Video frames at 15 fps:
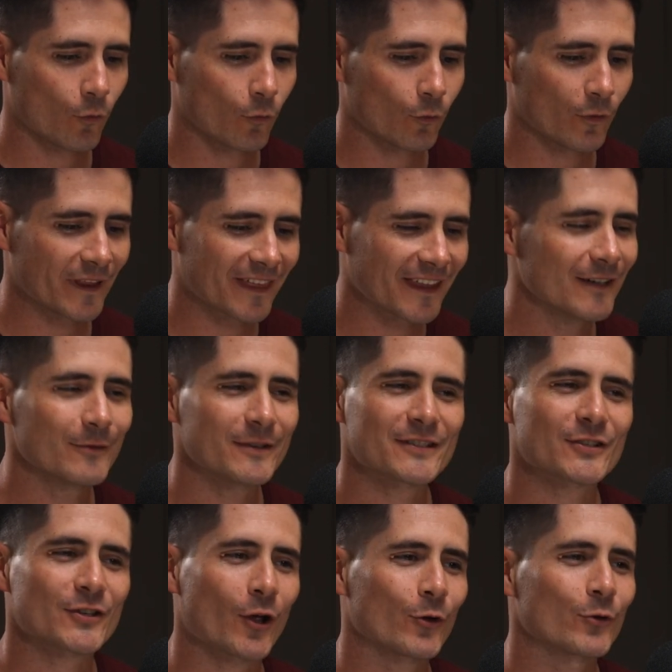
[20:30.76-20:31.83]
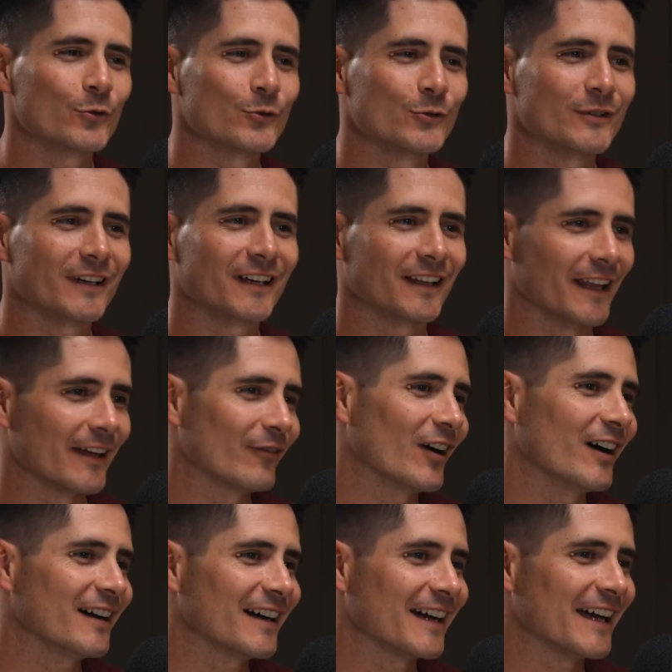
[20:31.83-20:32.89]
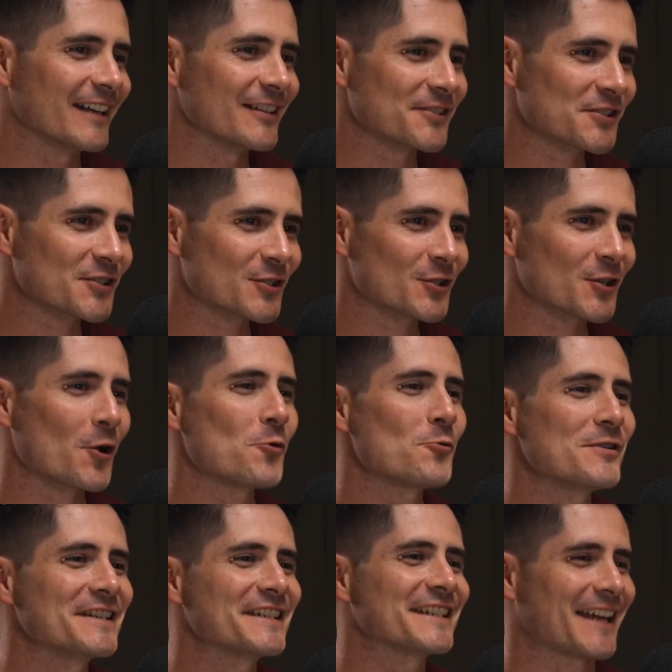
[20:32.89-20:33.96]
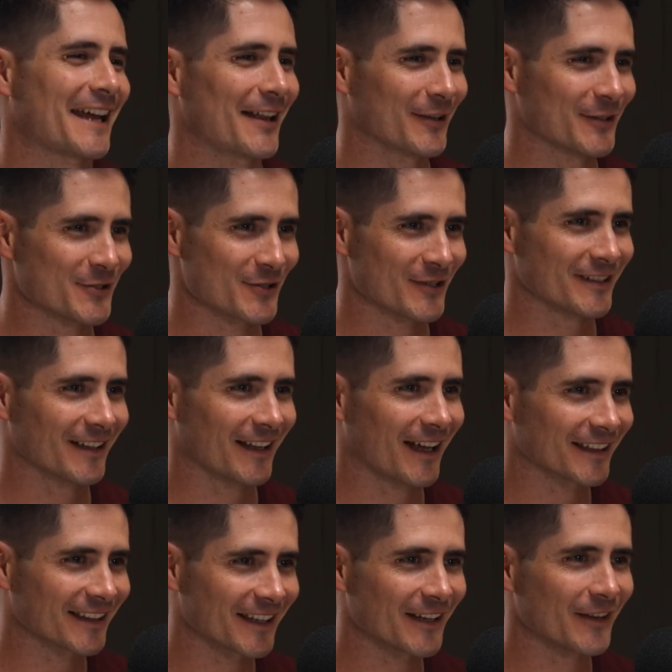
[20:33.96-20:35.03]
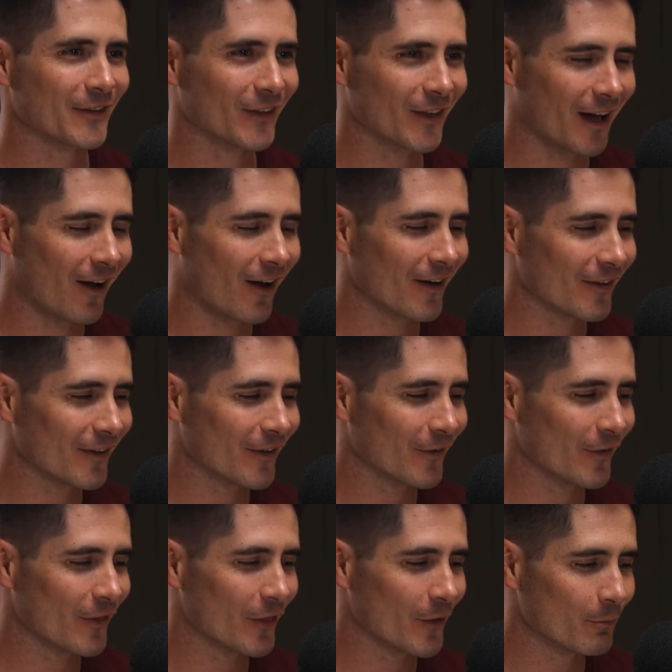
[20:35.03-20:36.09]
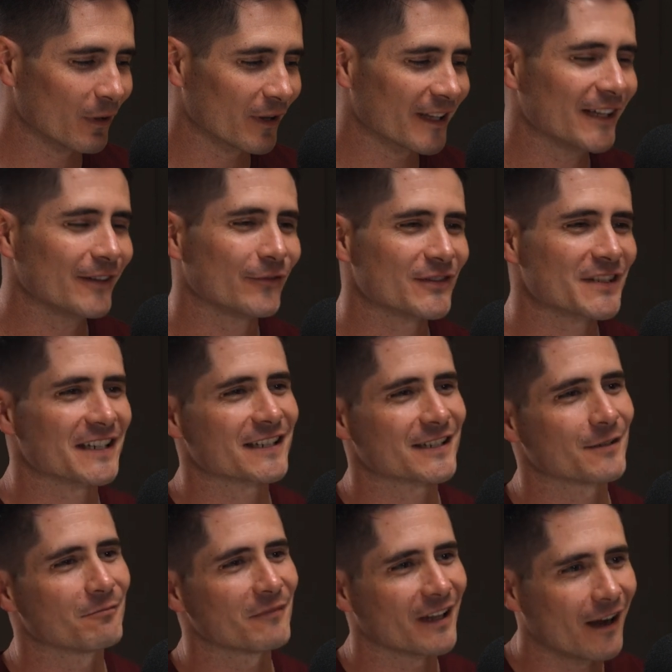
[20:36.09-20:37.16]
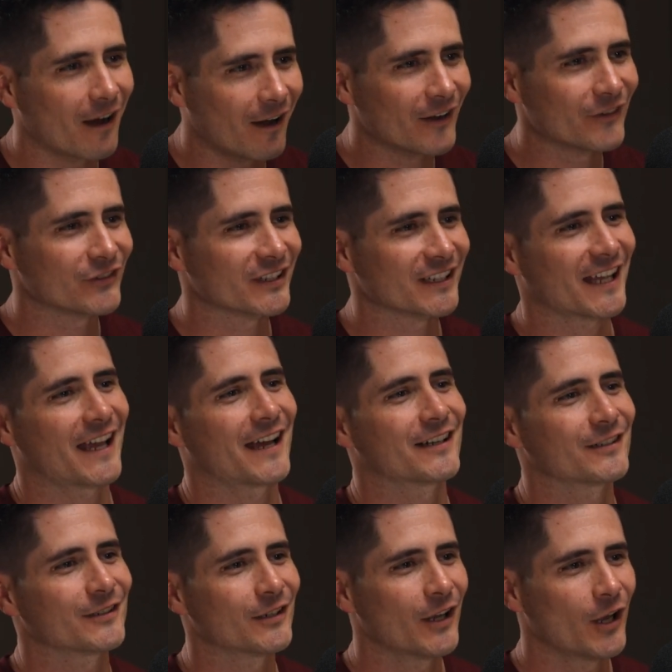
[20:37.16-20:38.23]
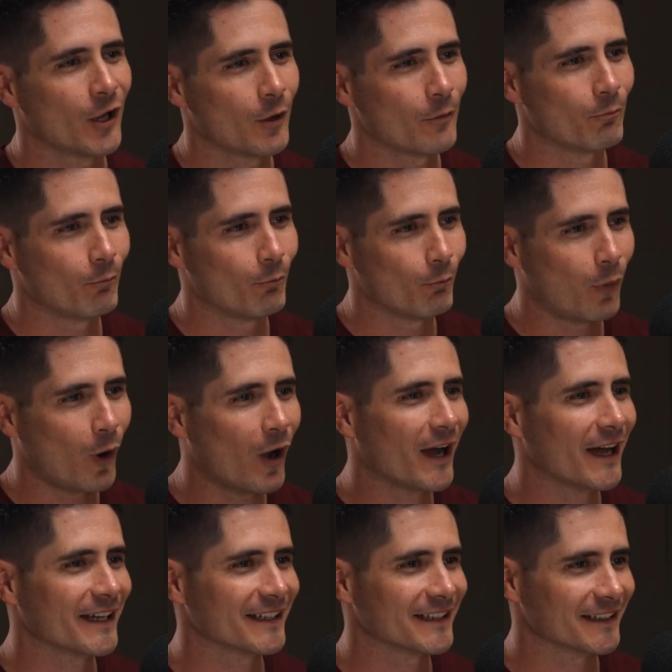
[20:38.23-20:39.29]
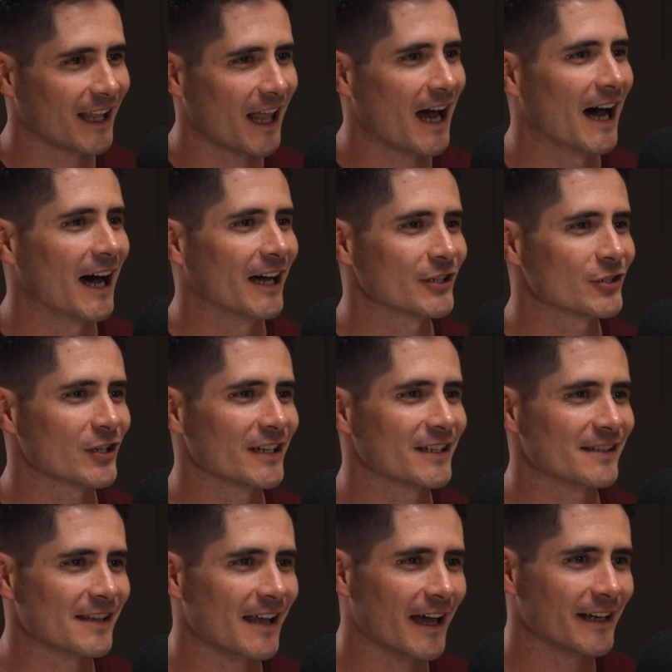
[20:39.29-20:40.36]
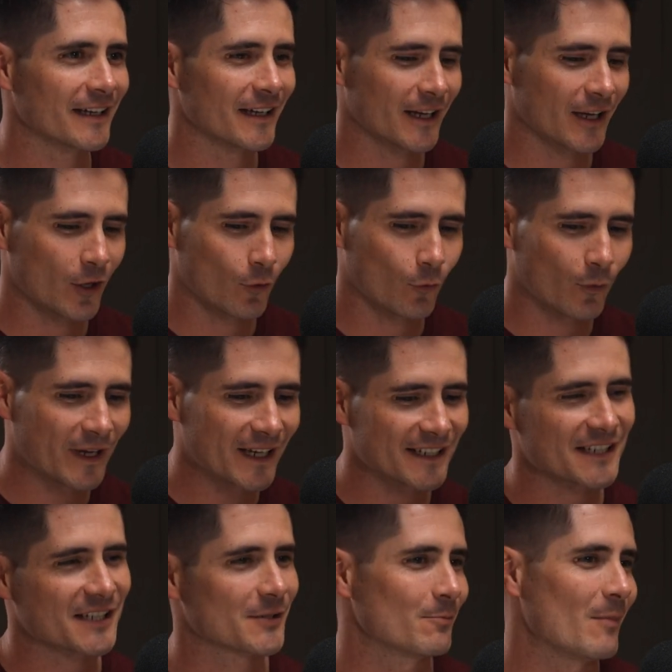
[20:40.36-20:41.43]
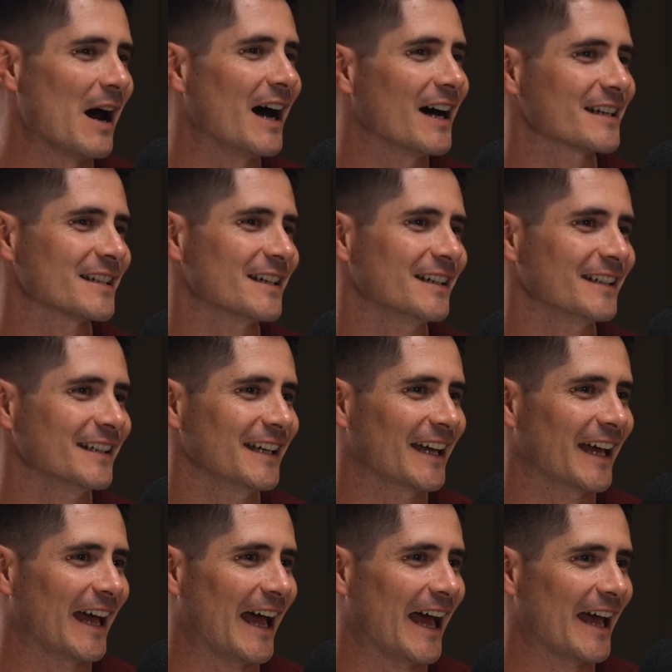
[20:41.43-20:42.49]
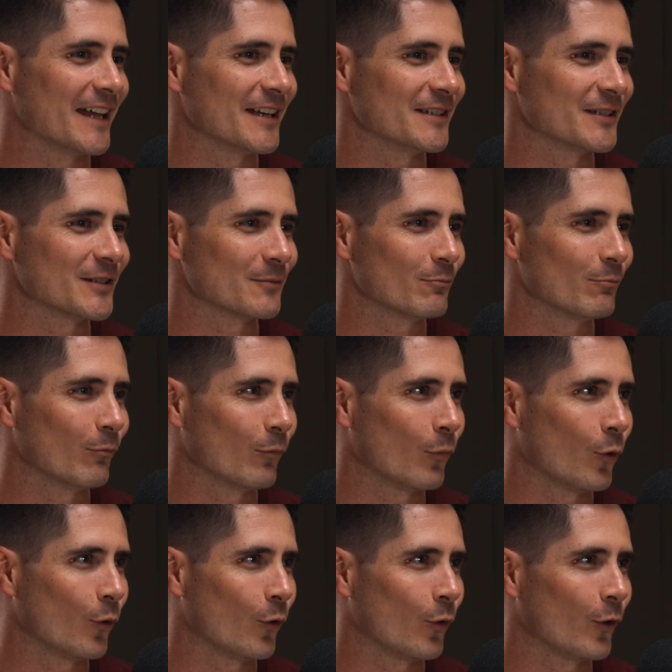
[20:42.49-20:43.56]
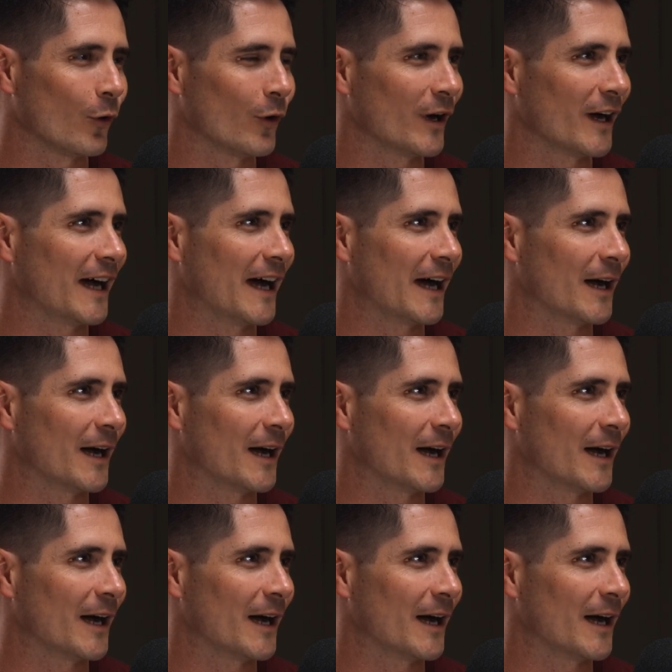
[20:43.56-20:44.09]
We think we're so clever and so intelligent. Like the belief system that I've encountered by and large is that we are smarter and more